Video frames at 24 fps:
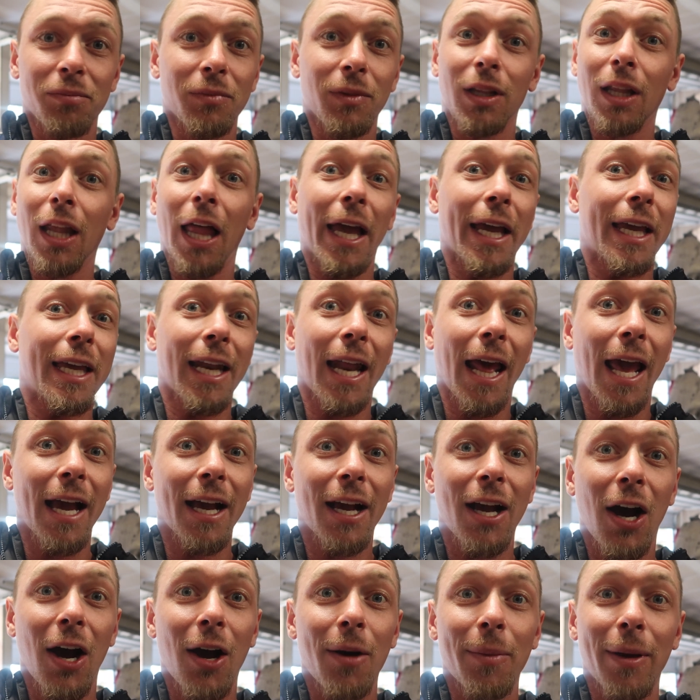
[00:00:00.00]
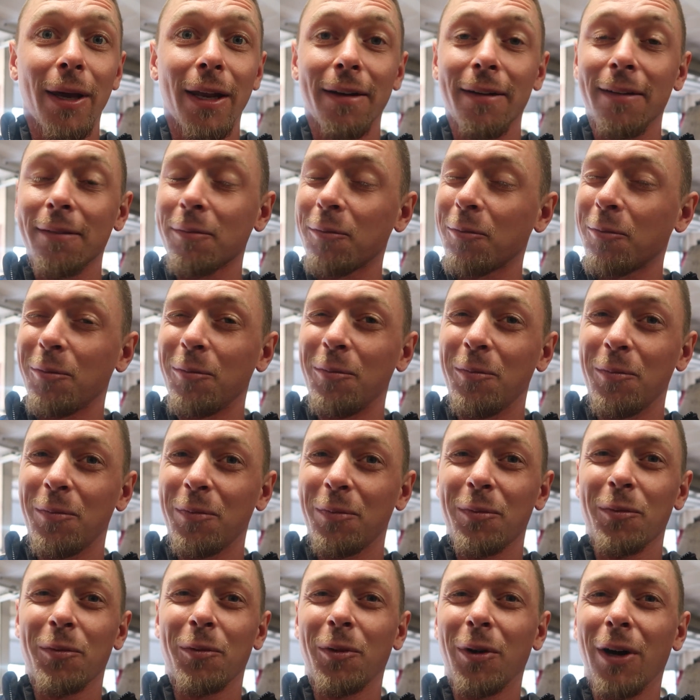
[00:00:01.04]
like it and comment.
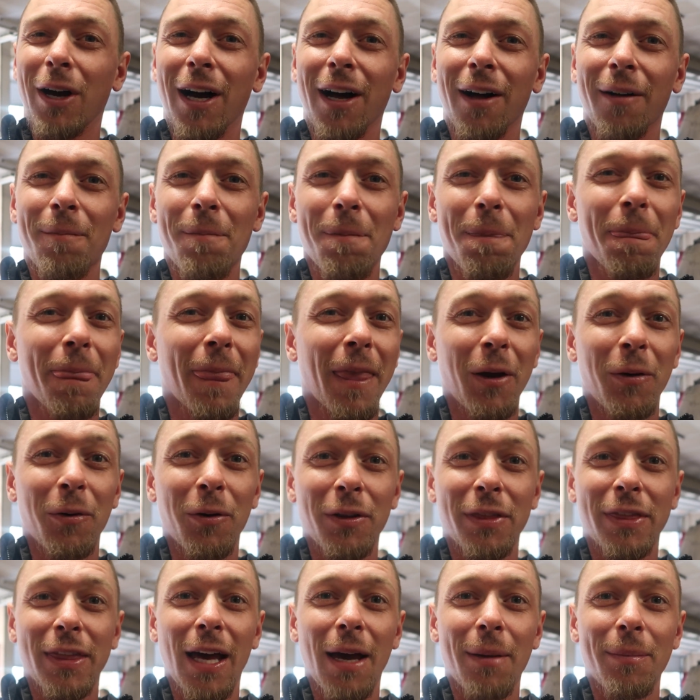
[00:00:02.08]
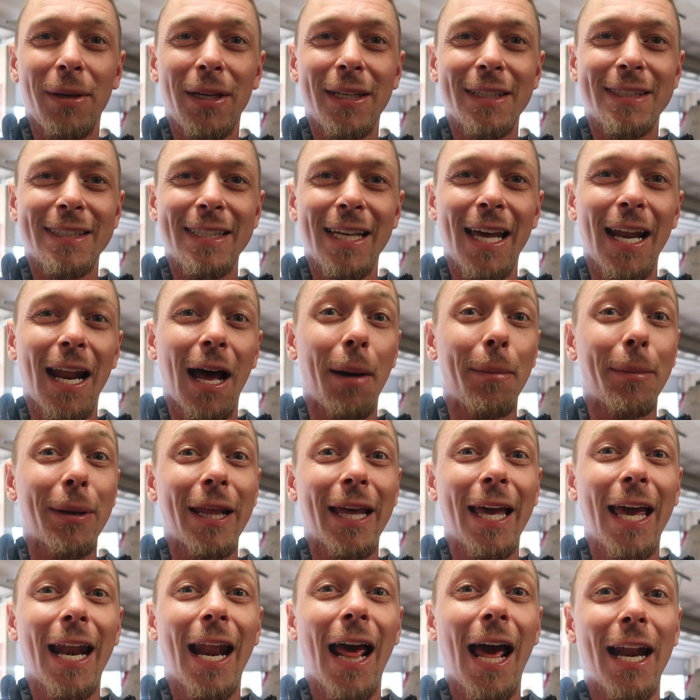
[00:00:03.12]
Well, with that being said, I'm gonna
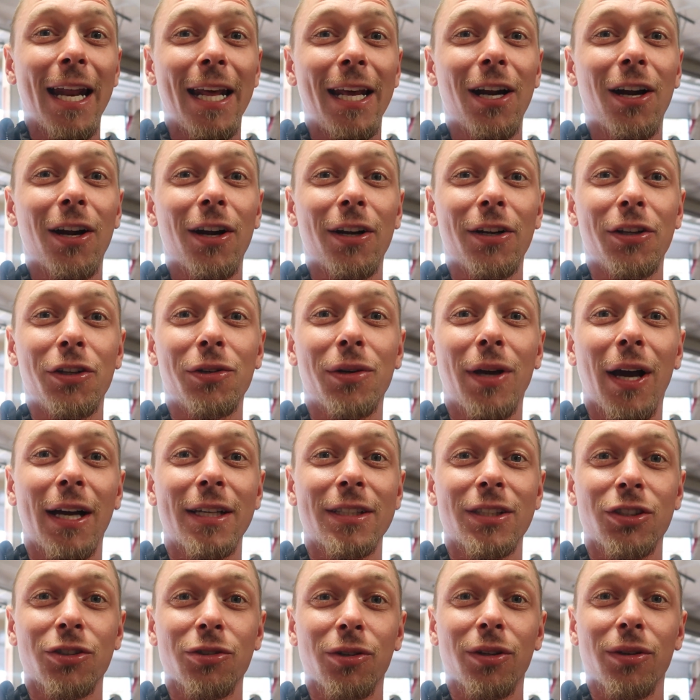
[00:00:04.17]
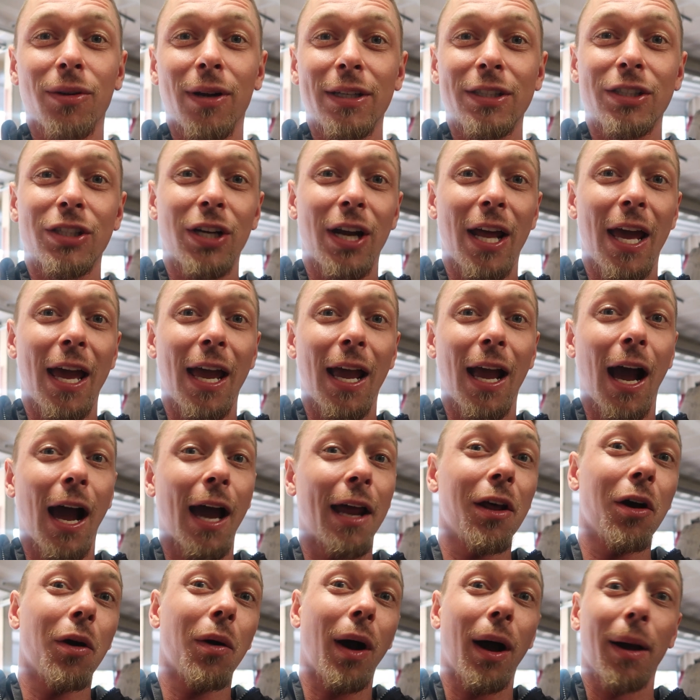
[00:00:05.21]
get out of here. You guys enjoy the rest of your day. I
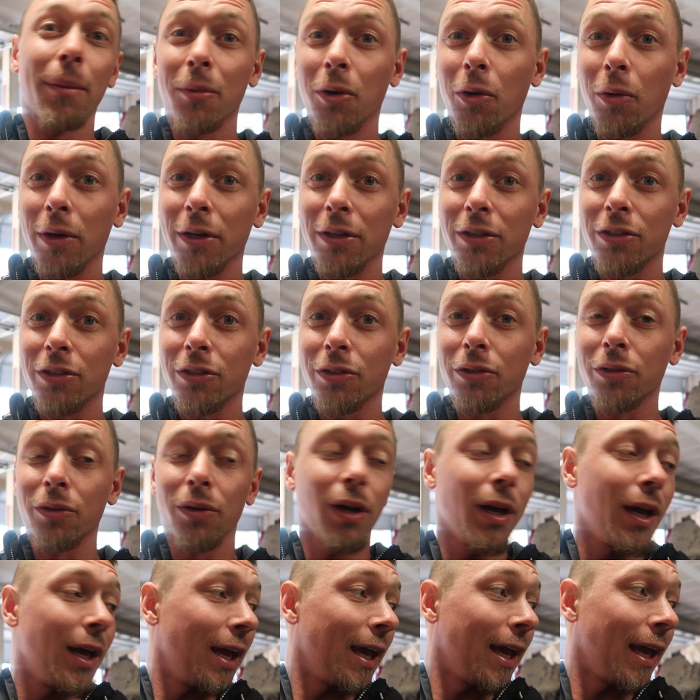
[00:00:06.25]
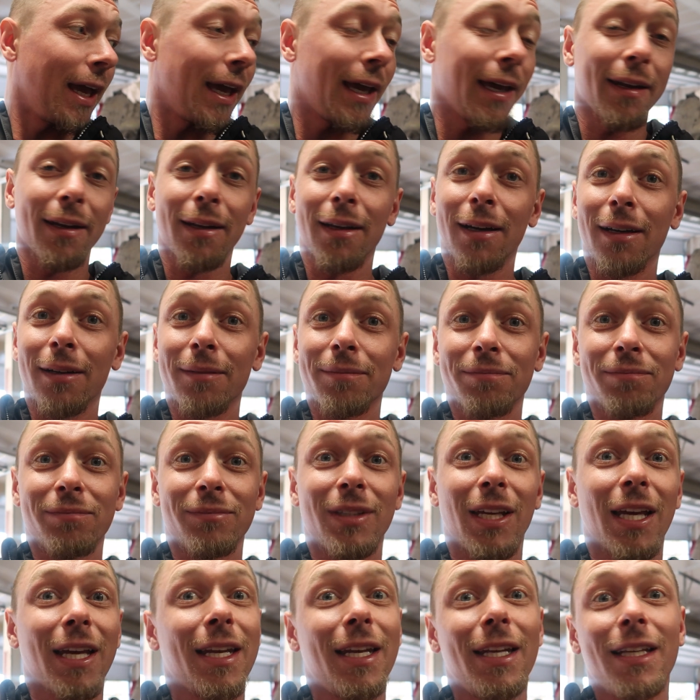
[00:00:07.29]
know I'm going to. And
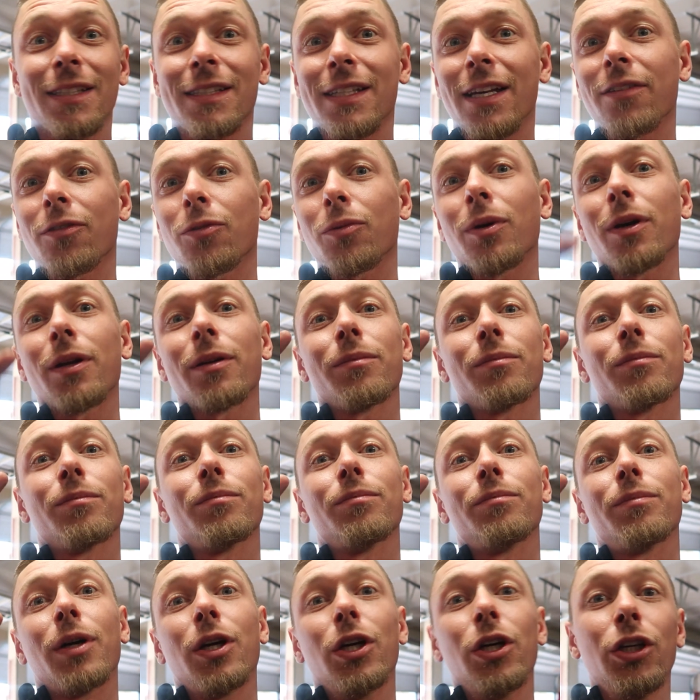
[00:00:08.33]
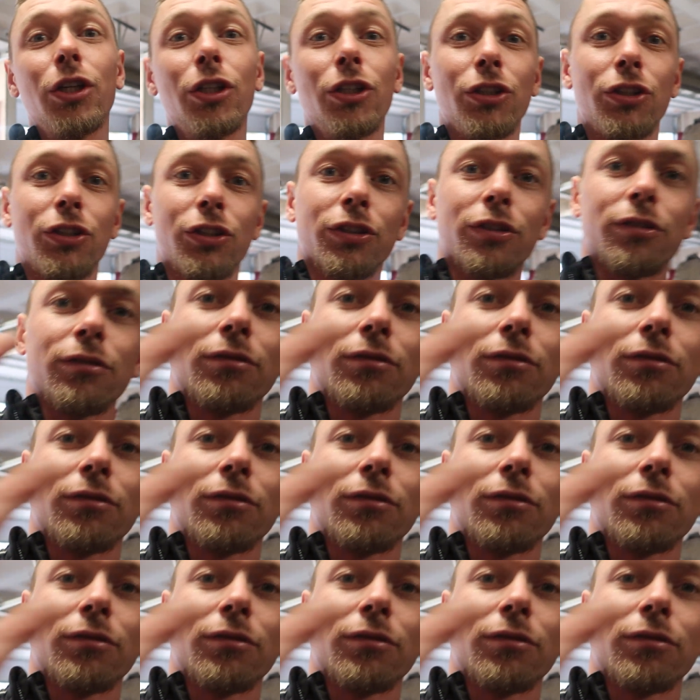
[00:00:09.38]
take it easy, everyone. Peace.